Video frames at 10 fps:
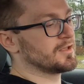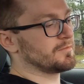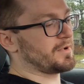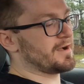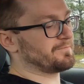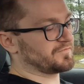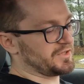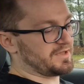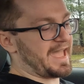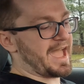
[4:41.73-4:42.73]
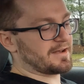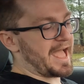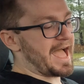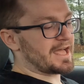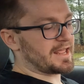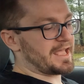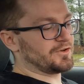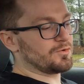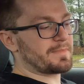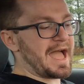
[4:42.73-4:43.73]
But you can add a
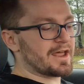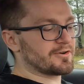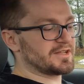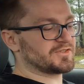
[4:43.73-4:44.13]
new battery.